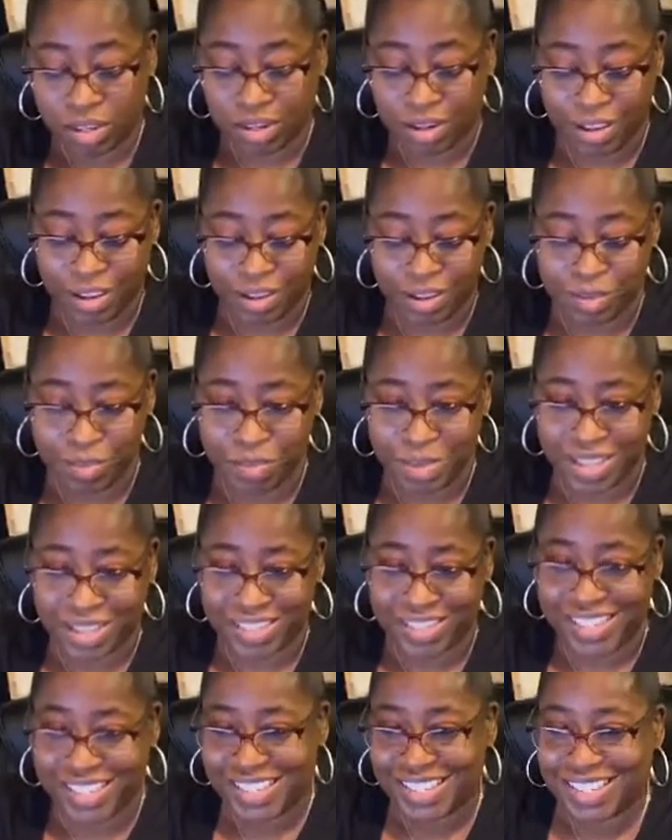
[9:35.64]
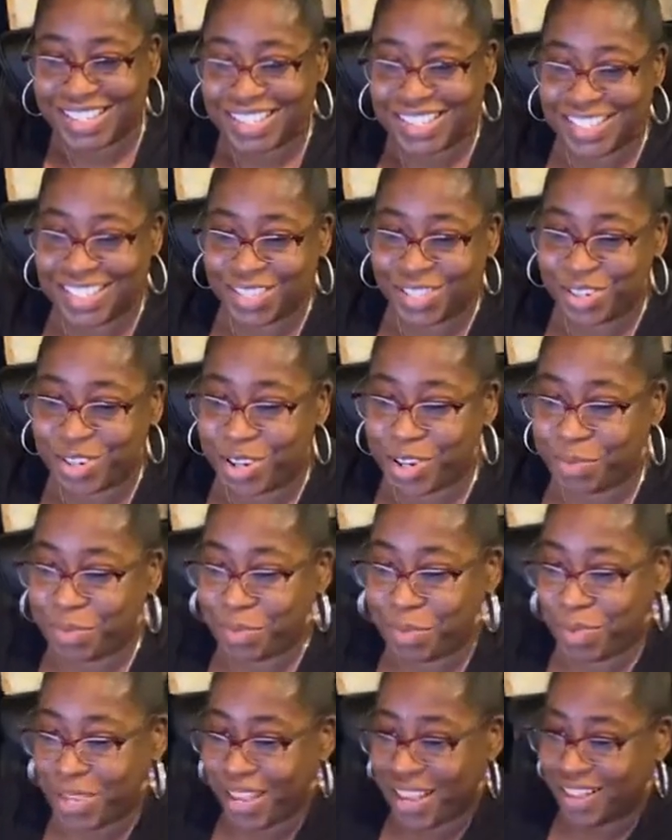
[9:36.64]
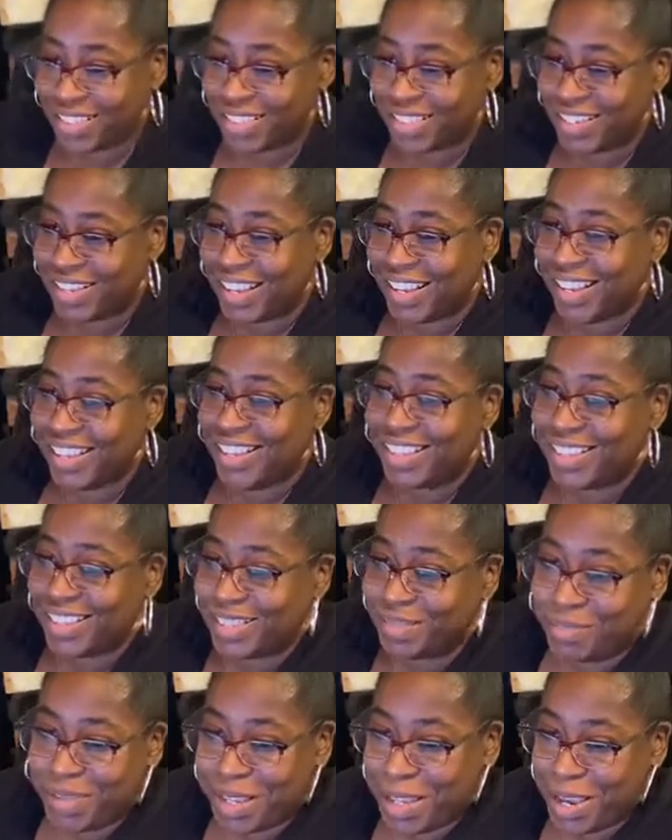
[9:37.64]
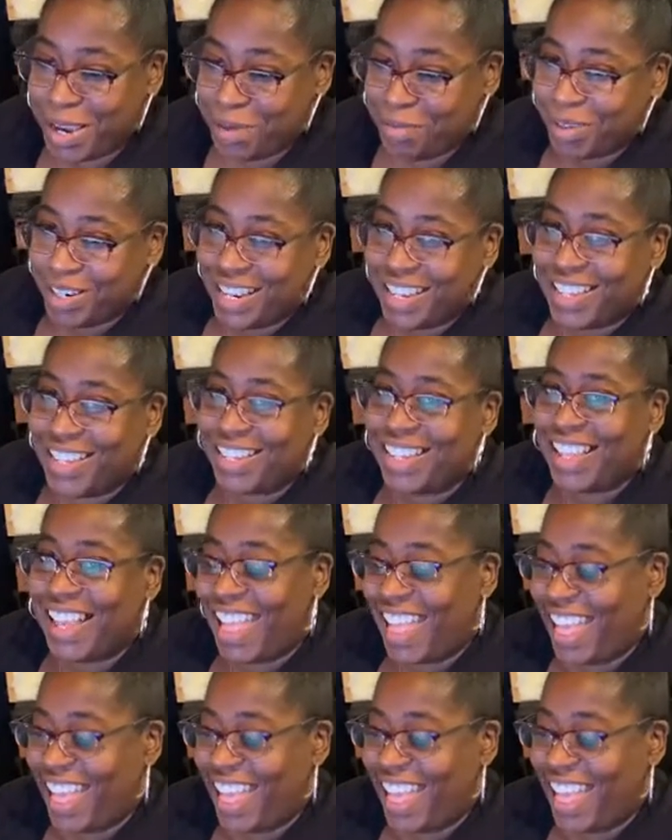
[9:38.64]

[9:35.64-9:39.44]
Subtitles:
I have my sister helping me out today. That's my camera lady.